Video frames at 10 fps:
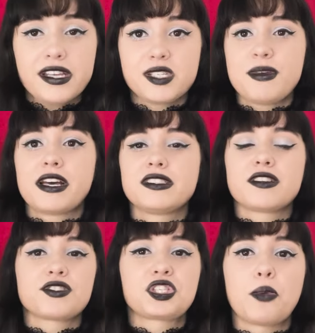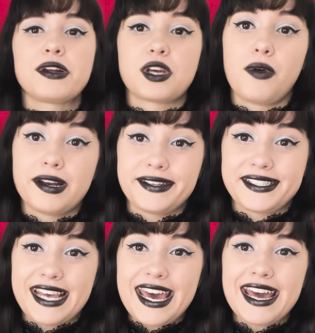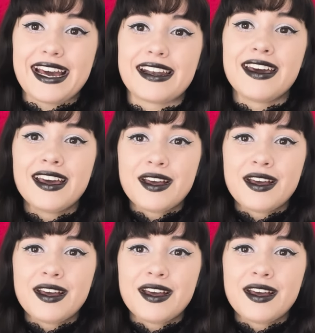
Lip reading: is because there's so much I wanted to say, and